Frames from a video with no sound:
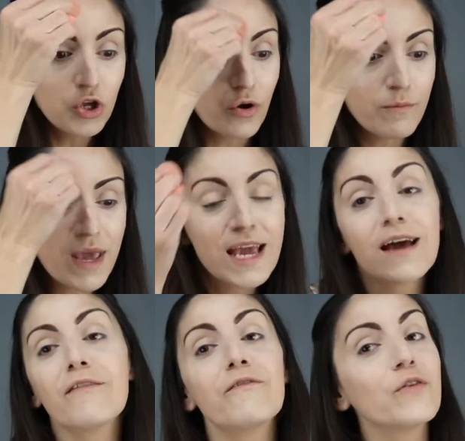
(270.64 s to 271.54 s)
your
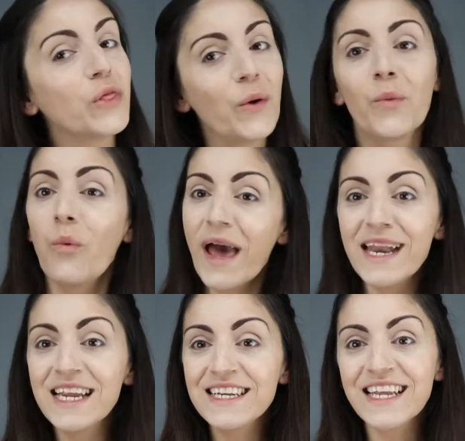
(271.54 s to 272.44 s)
makeup for the
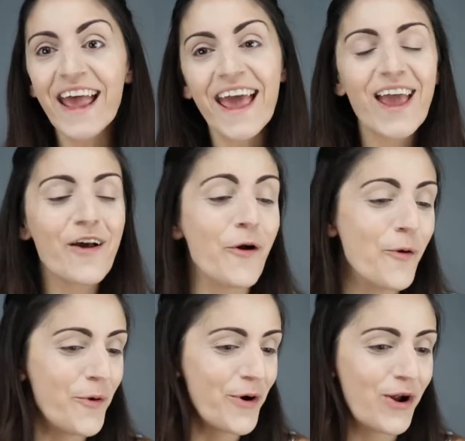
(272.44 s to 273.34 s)
wedding day
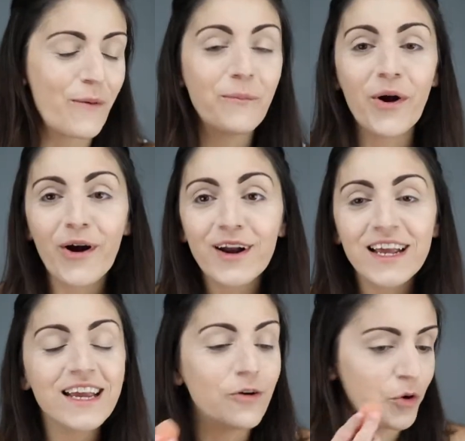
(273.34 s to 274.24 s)
or a
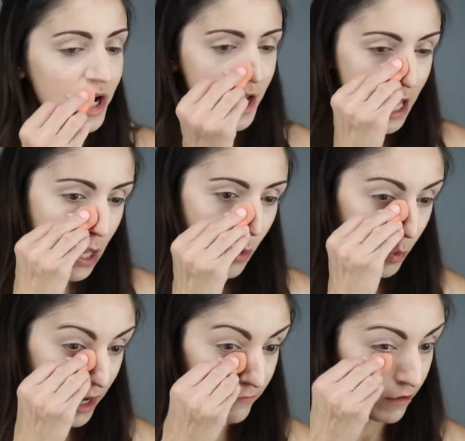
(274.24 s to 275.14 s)
party or
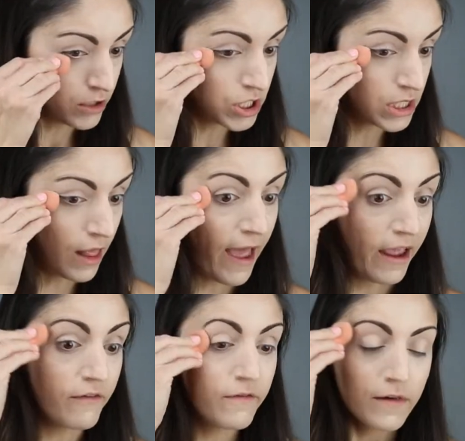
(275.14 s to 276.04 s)
whatever, just
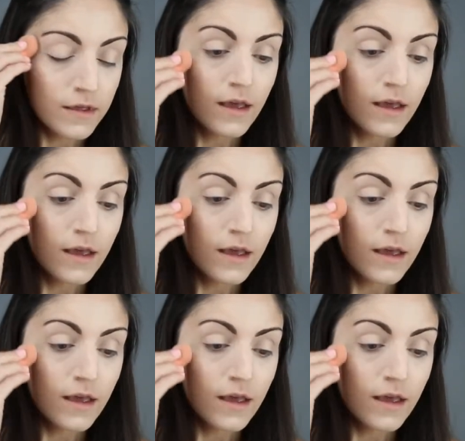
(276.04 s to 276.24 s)
life.